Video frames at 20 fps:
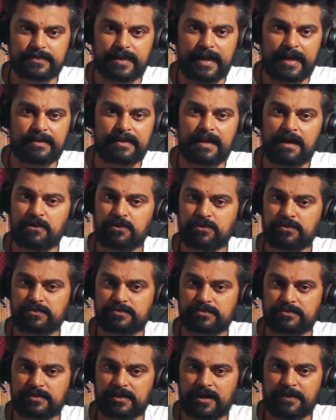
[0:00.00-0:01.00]
And now
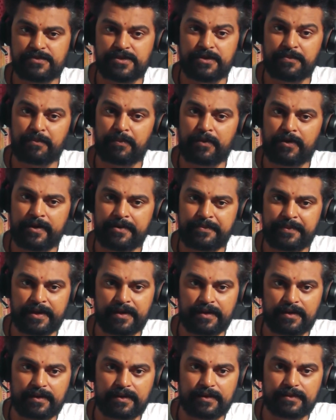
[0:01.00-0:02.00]
comes
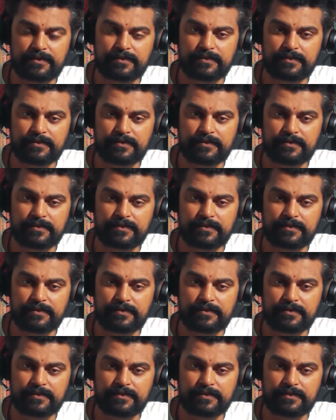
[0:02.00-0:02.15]
employment.